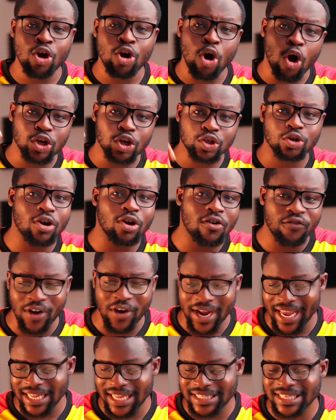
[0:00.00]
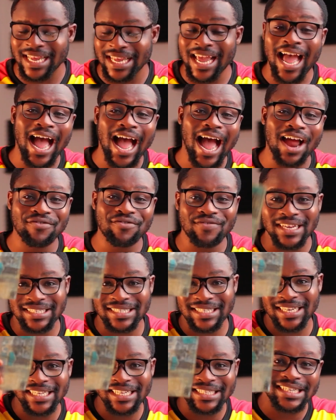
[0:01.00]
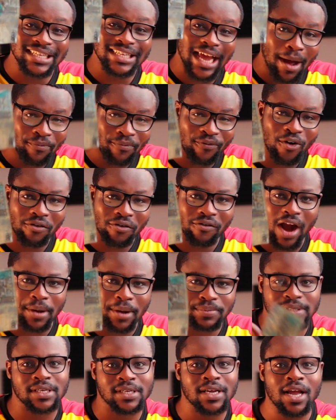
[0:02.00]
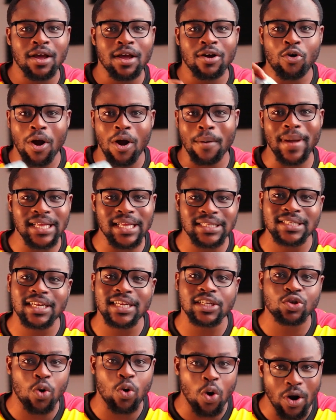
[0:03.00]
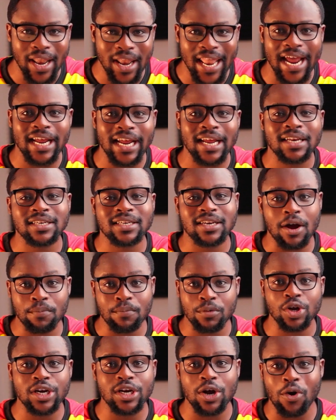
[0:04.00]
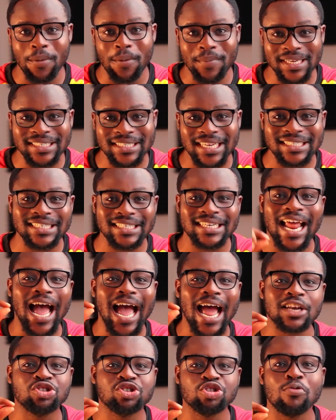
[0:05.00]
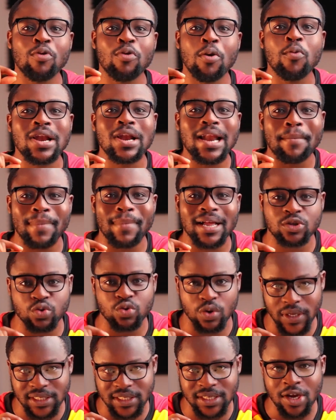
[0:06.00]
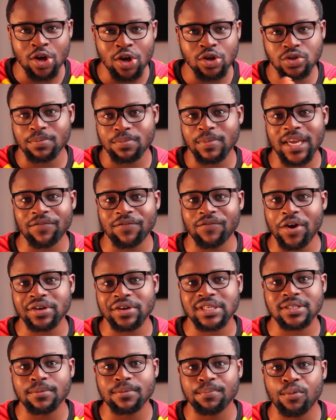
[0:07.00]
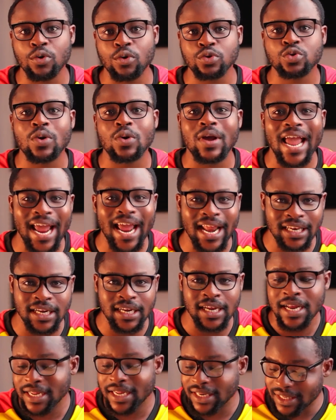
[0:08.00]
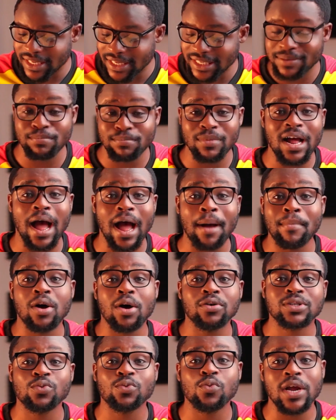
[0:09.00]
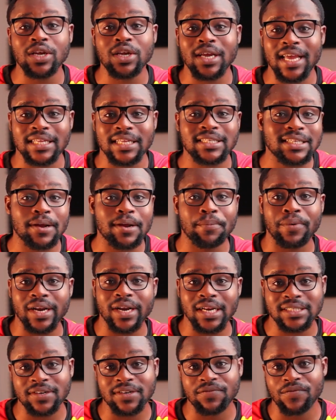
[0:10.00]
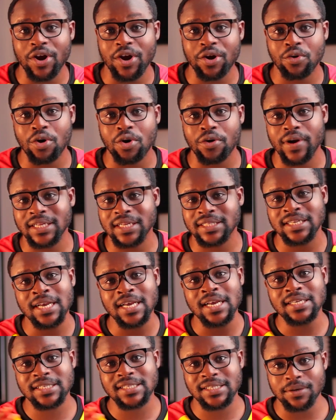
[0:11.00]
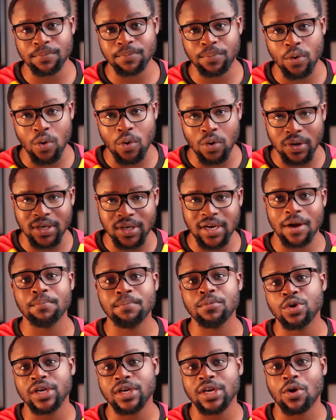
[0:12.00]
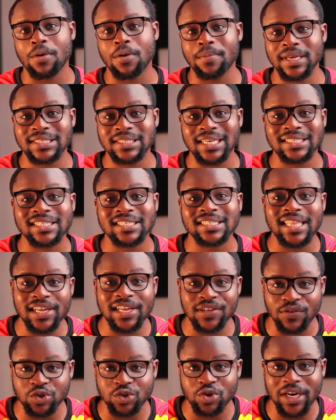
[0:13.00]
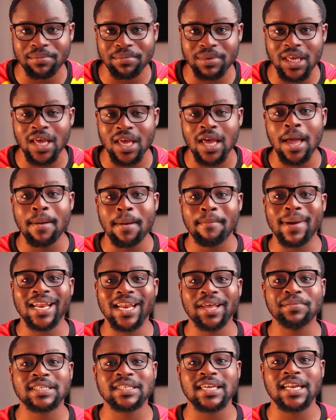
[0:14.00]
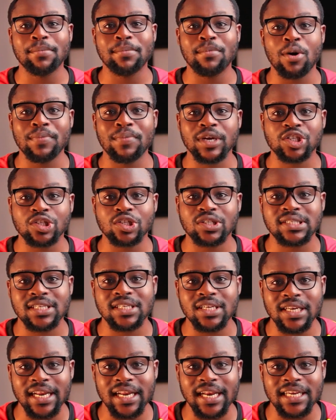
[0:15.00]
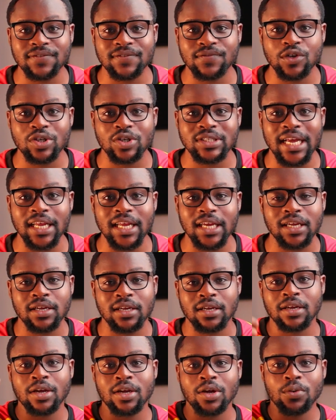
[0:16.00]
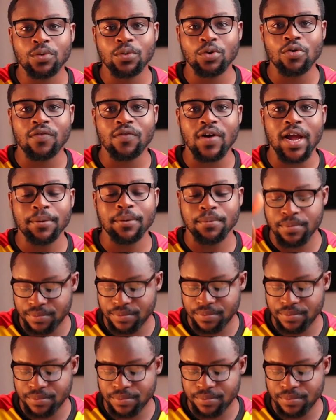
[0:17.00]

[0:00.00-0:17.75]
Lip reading: Also, don't forget, 100 cedis is up for grabs. Comment the score line down below in the comment section. Add your Momo number to it to make it very simple to end this amount when you get to the prediction very correct. Simple, down below in the comment section. Thanks for joining me. My name is Edem. I'll make sure to see you in the next video. Challenge, we go vibe.